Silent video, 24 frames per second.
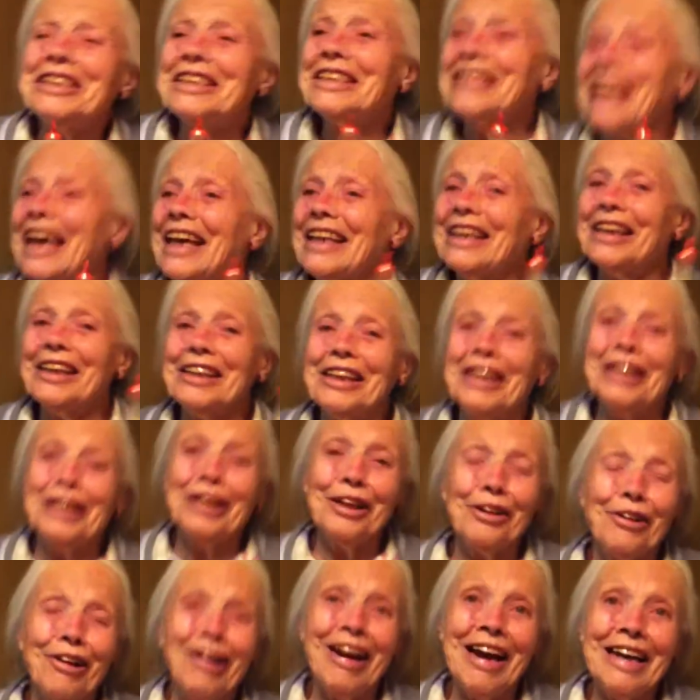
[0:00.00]
just had a
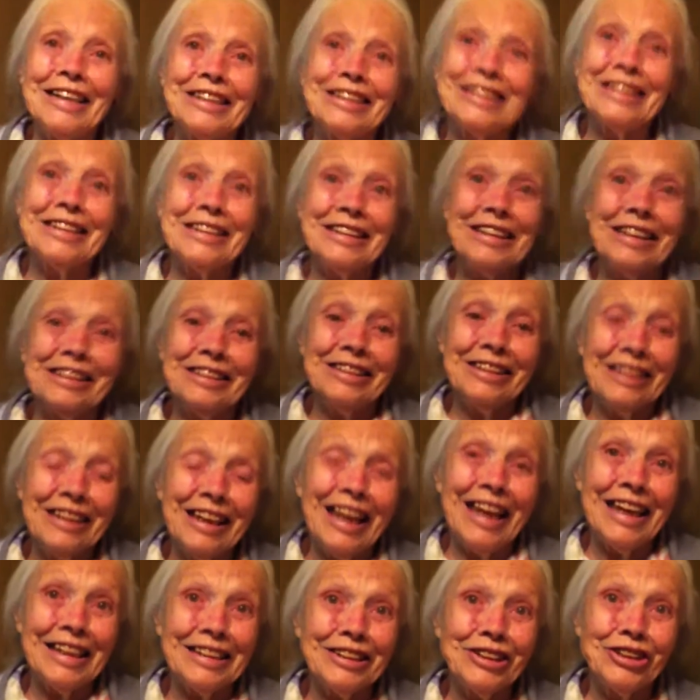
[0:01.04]
little
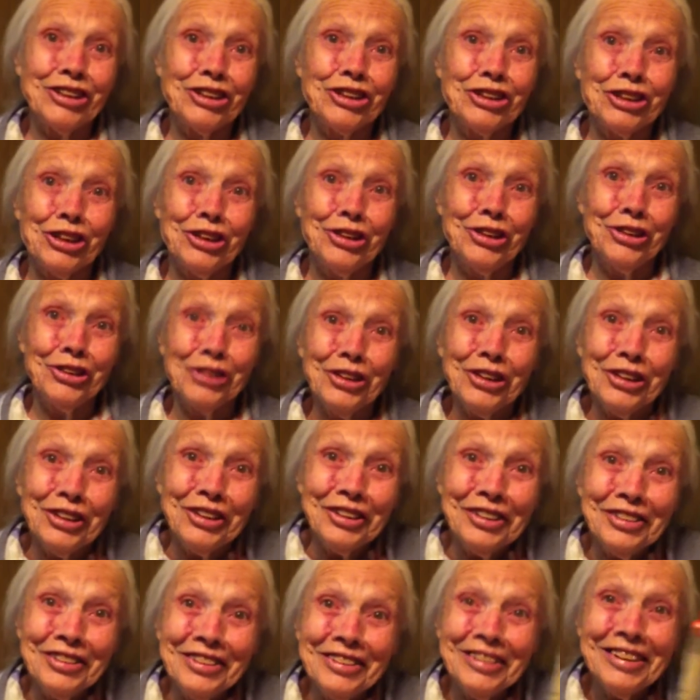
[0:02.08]
glass churn,
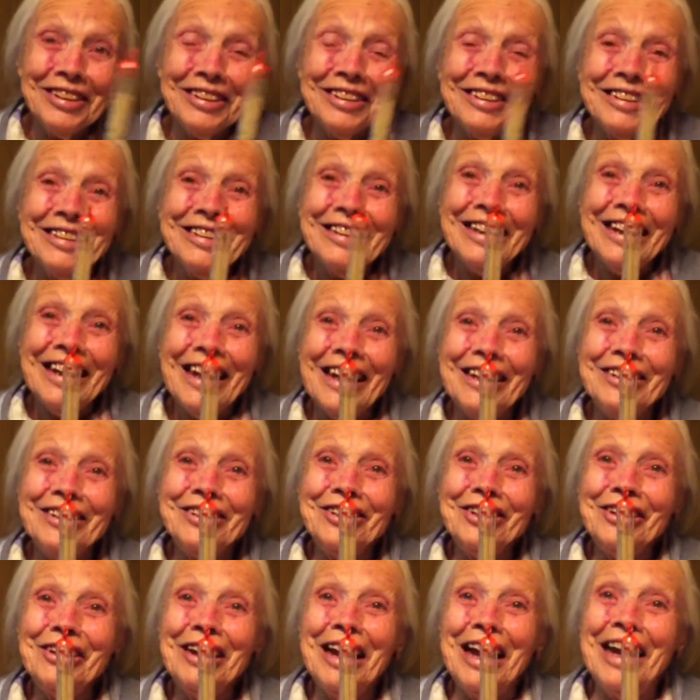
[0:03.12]
and
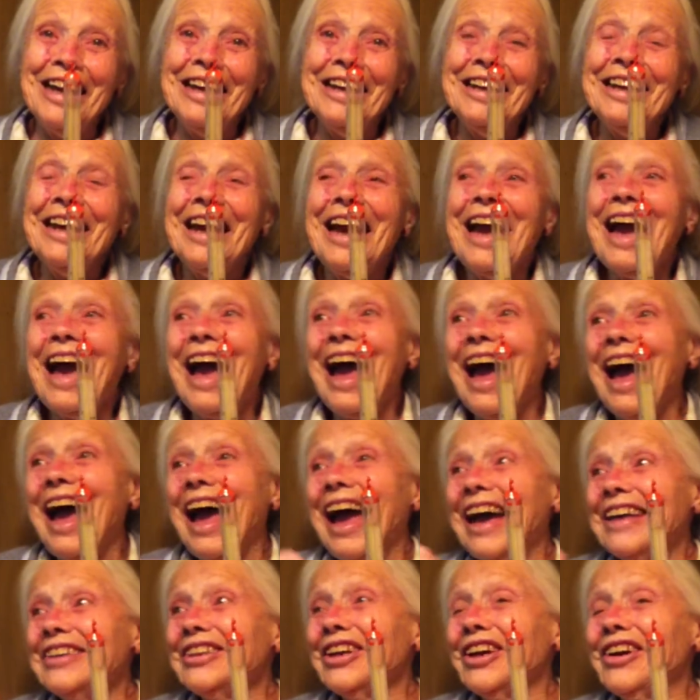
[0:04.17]
you
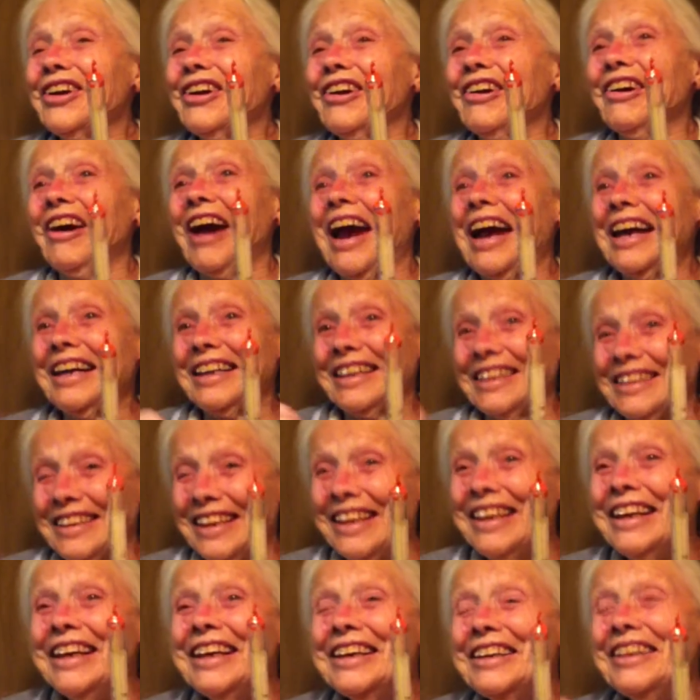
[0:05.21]
had to crank it.
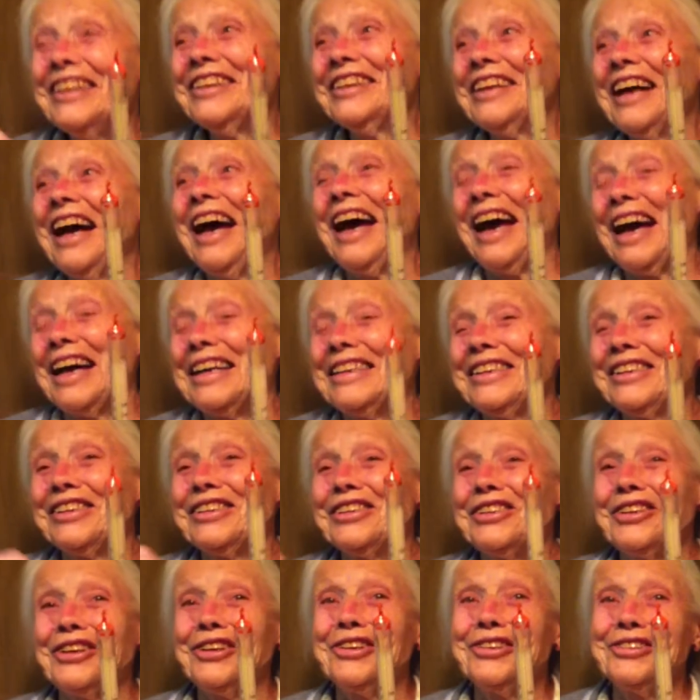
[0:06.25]
You had to
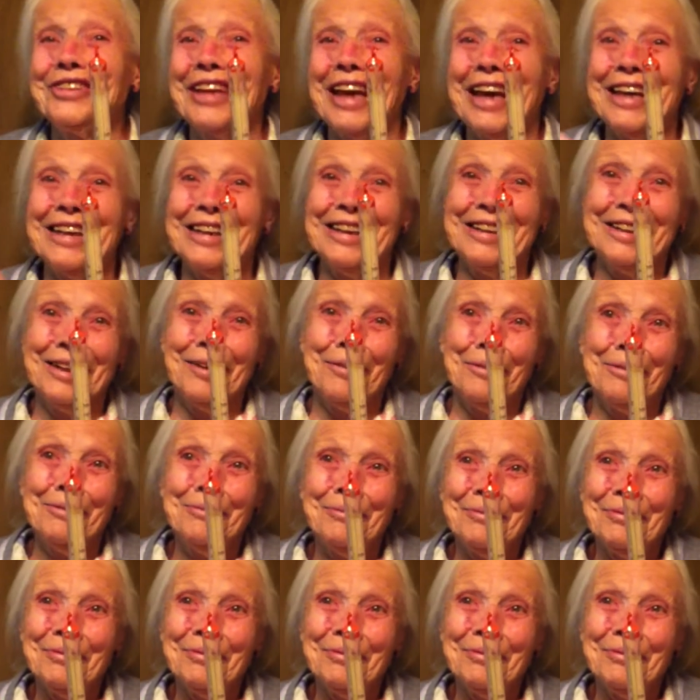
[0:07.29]
turn that little